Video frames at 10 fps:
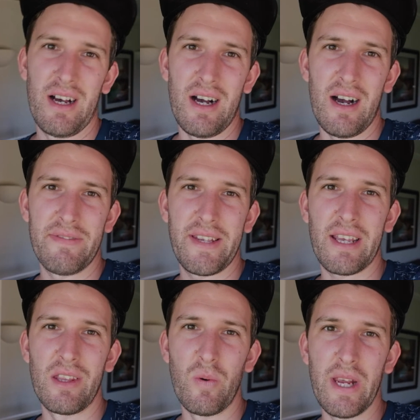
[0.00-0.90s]
I've
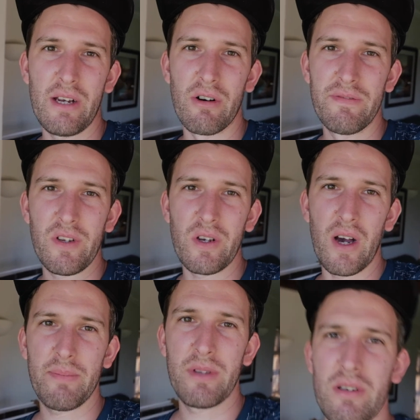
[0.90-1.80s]
taken the week off to go
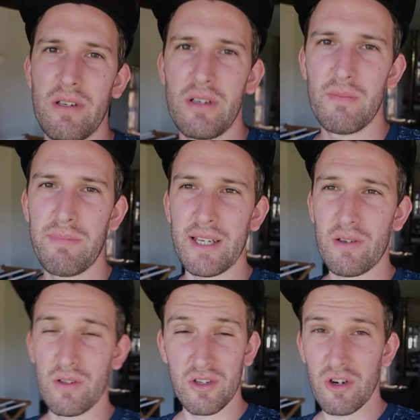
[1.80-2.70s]
up to a place
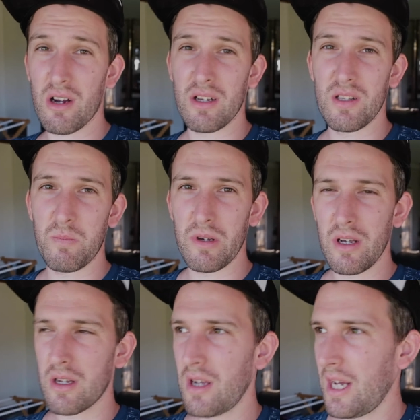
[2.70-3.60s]
called the Drakensberg,